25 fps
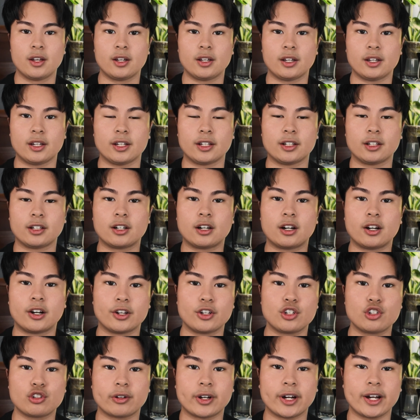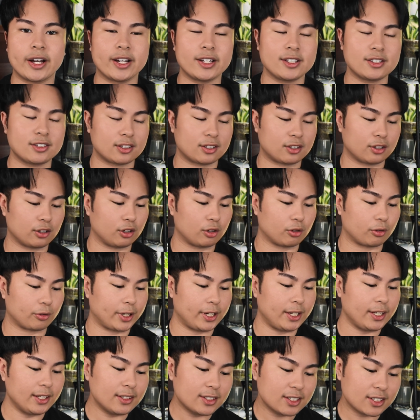In contrast,
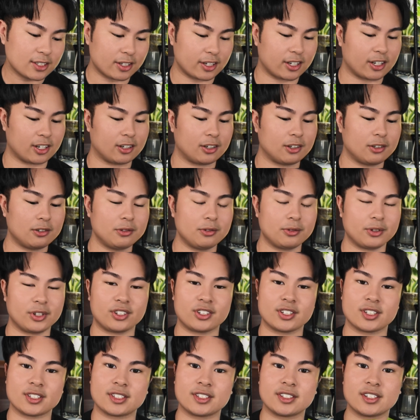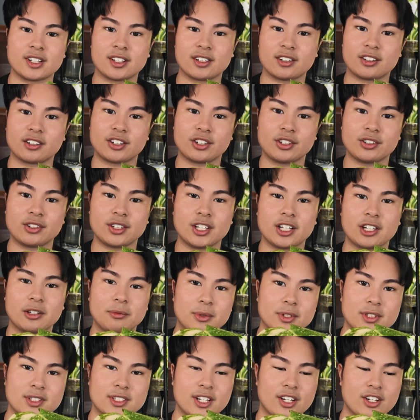green snow, which is another unique
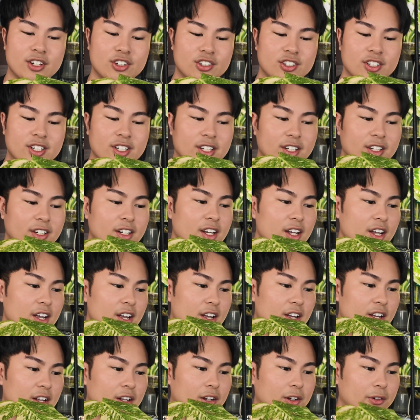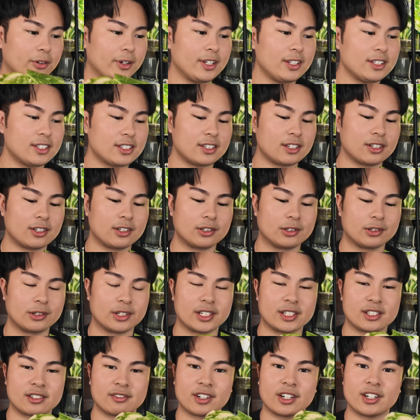mutation, green snow
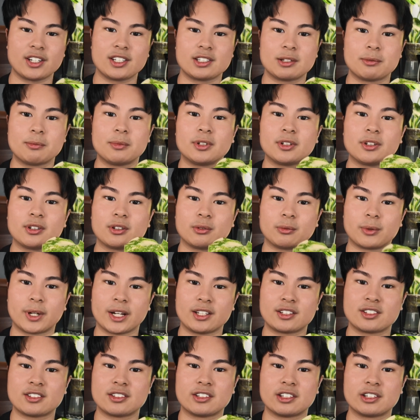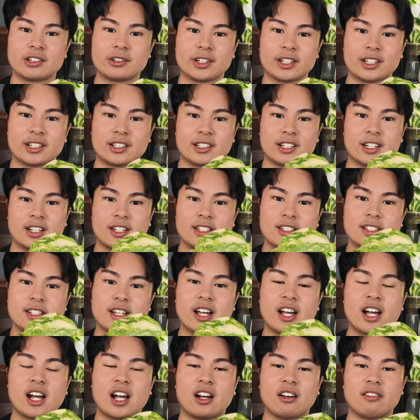is very similar to white snow. It does
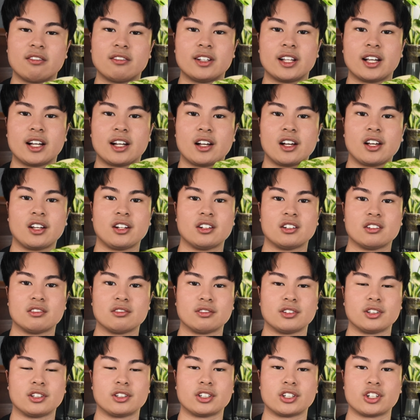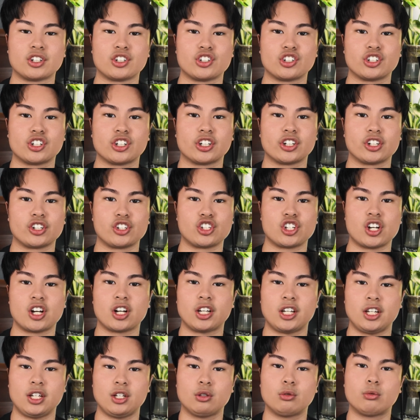have that kind of larger,
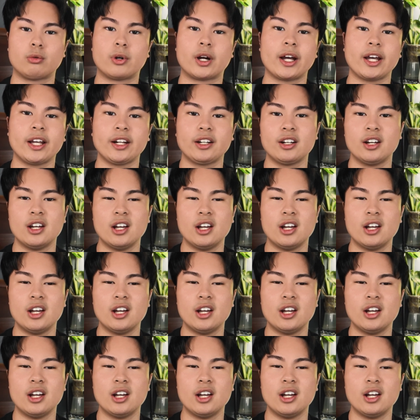chunky white,